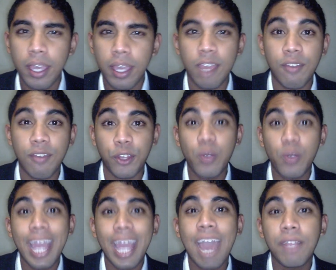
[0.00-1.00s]
If you don't
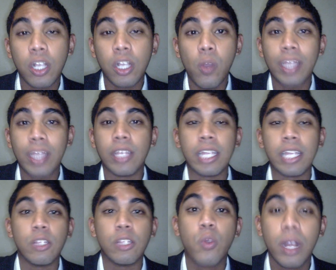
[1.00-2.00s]
have it, go and
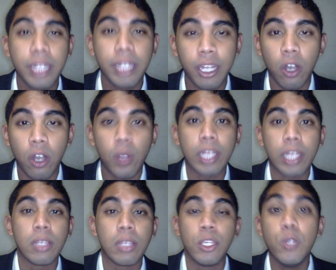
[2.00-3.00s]
Google it or go
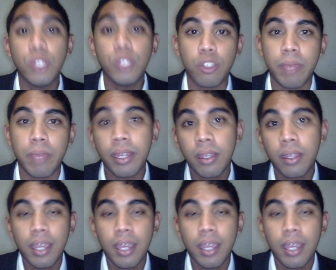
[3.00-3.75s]
and YouTube it